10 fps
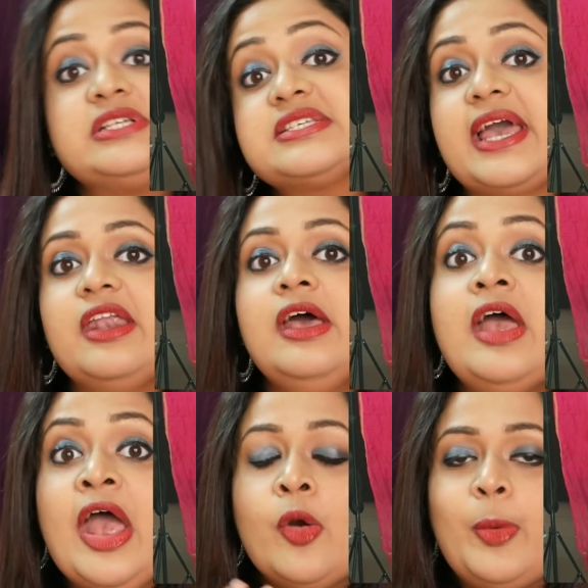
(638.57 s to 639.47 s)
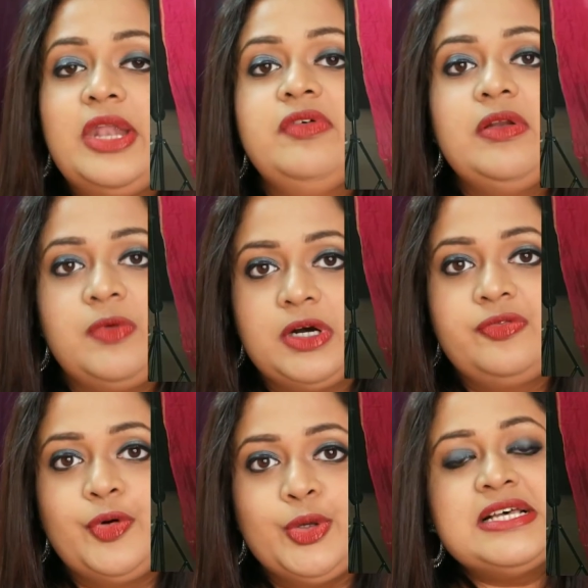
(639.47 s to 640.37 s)
This can very well
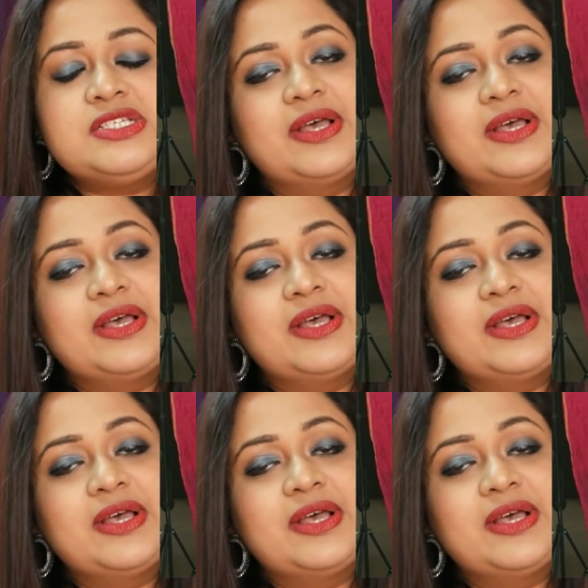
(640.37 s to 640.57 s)
work for you.